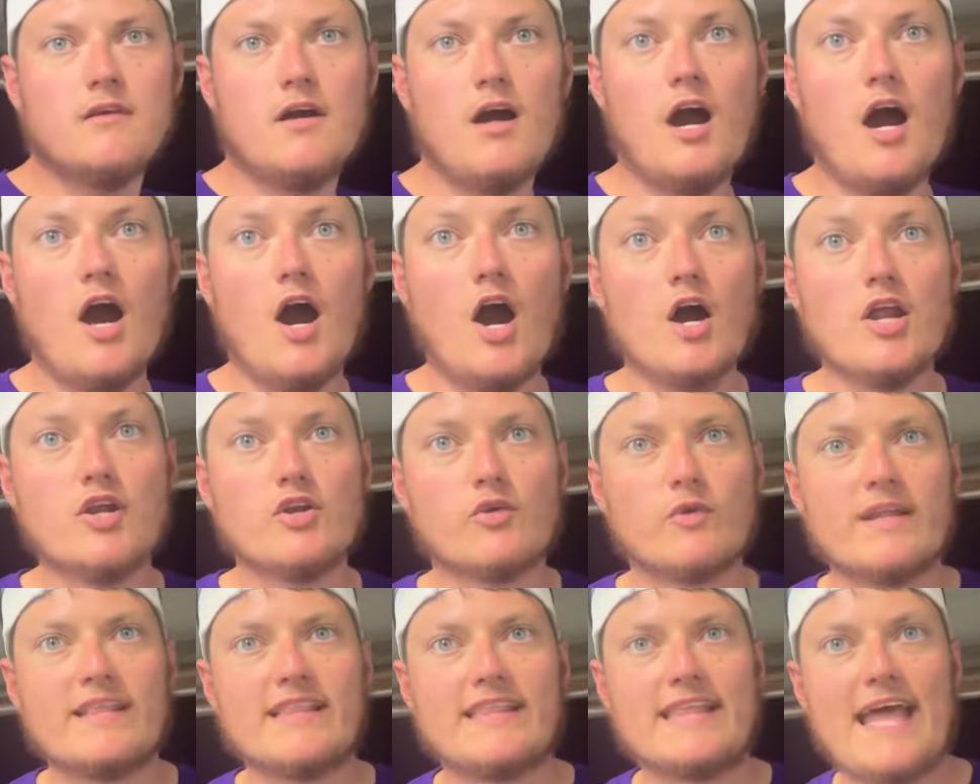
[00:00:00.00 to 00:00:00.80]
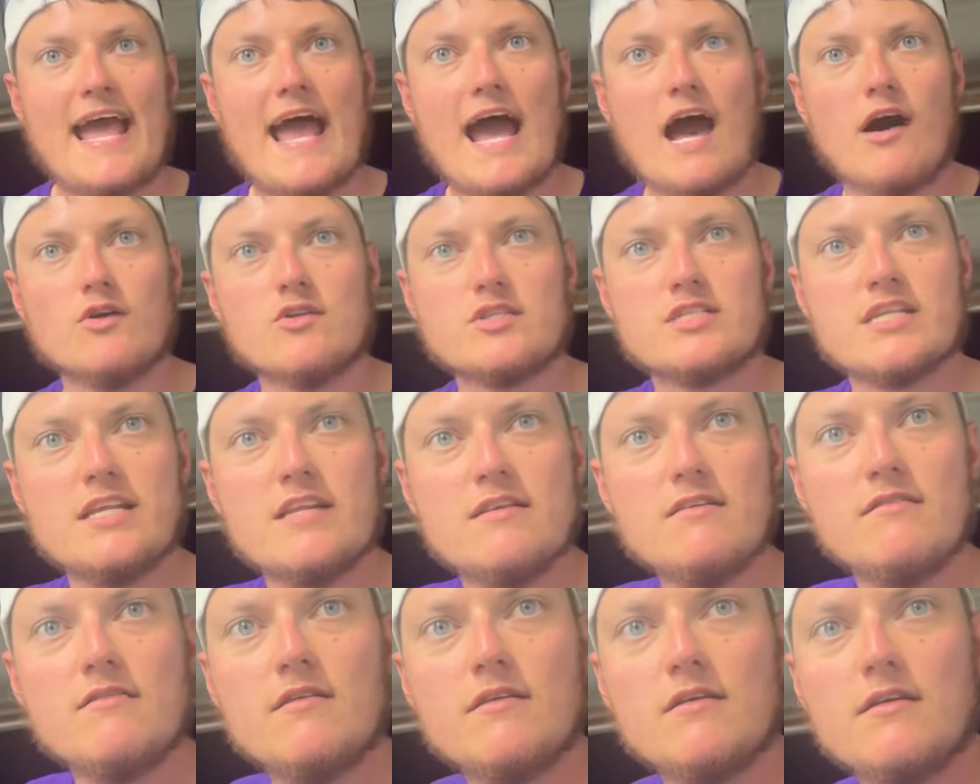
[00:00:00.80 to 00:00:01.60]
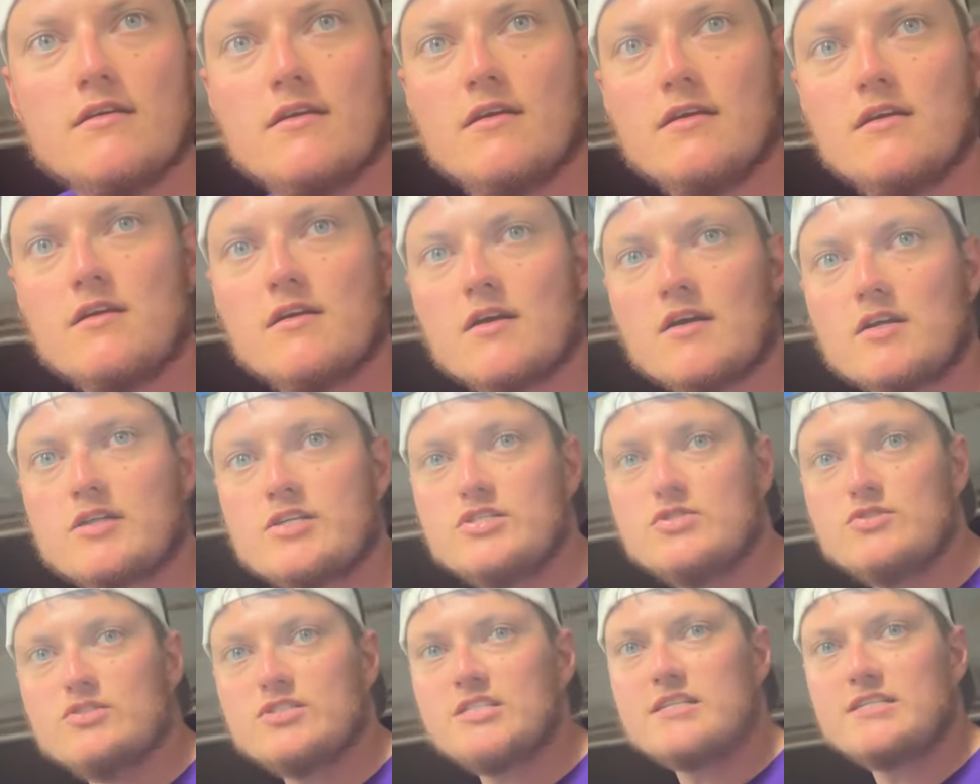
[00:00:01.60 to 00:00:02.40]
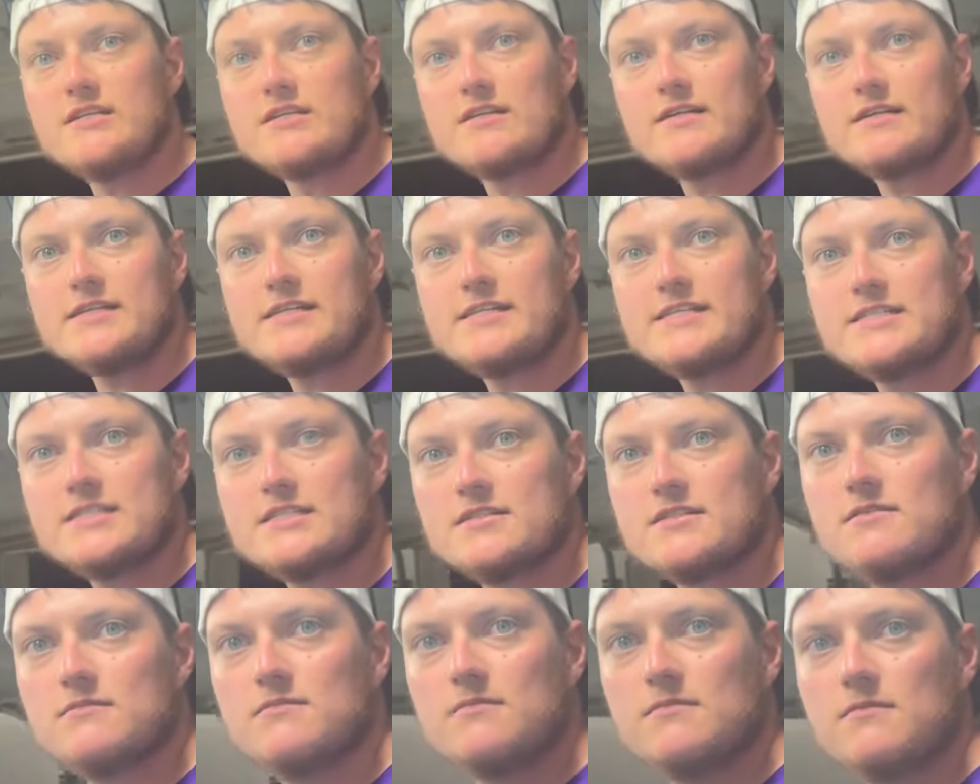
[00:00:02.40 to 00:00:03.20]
Hundred thousand? Are you serious?